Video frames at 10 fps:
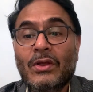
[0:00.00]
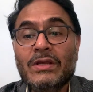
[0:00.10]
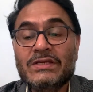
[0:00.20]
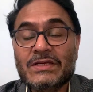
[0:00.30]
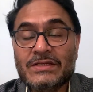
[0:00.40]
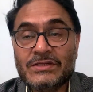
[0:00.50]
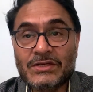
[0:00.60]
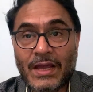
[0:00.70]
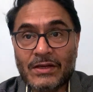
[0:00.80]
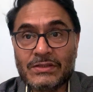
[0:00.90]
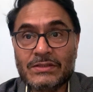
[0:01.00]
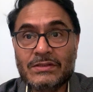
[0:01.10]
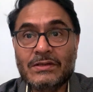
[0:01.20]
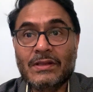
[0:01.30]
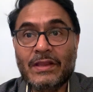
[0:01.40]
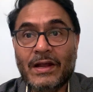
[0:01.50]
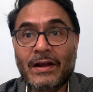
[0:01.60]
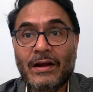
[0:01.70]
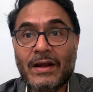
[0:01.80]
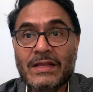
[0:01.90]
suggests
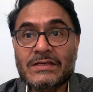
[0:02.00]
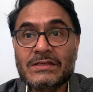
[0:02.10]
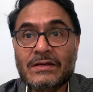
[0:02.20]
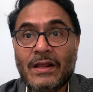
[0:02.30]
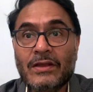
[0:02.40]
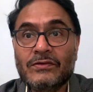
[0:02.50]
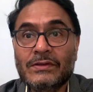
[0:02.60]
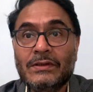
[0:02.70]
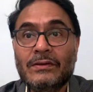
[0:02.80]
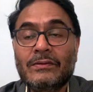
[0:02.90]
that legislature